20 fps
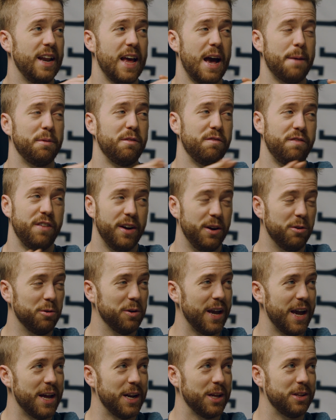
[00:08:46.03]
It happened very
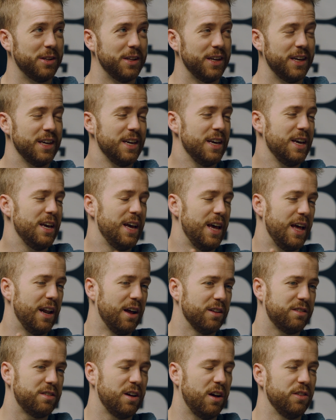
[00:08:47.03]
organically, and
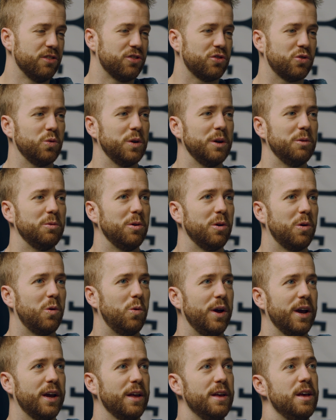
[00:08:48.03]
I'll tell the story real
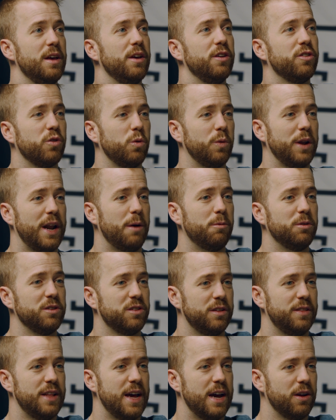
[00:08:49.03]
quick. So when I was
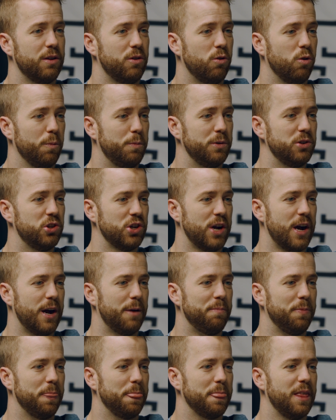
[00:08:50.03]
in that corporate
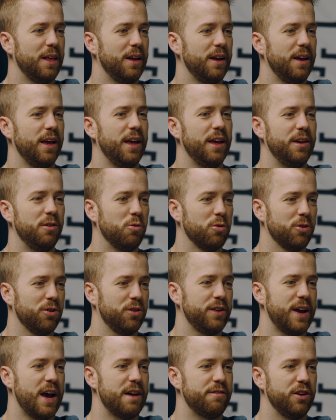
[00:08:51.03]
job, in order
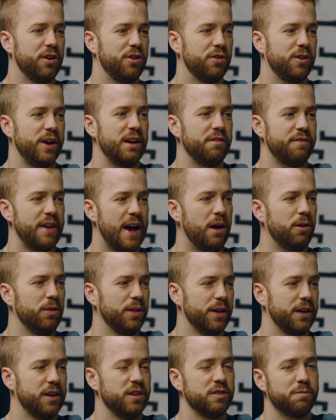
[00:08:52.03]
to have a creative
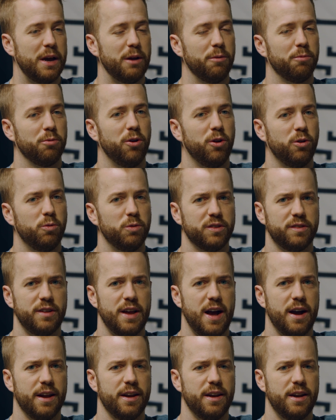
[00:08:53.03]
outlet, because my role was
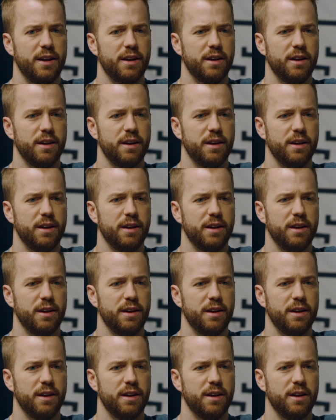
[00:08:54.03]
not